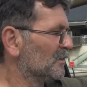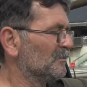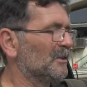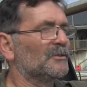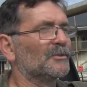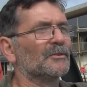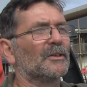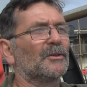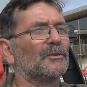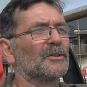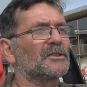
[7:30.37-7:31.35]
when we done
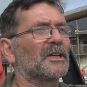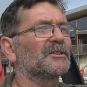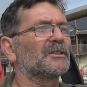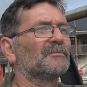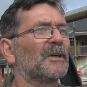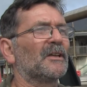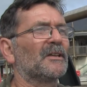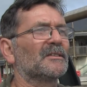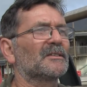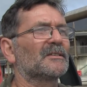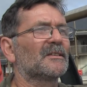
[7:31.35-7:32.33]
the ghost session where
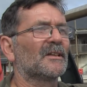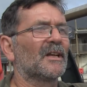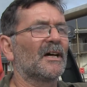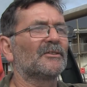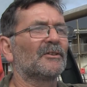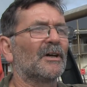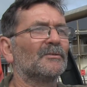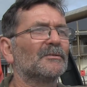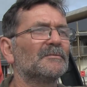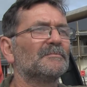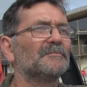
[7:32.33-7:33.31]
the lad
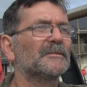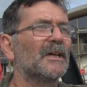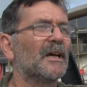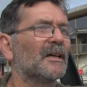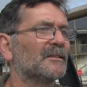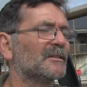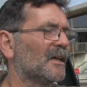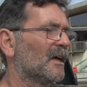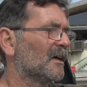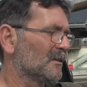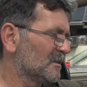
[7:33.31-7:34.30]
drowned, and
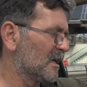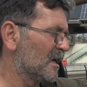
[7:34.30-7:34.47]
it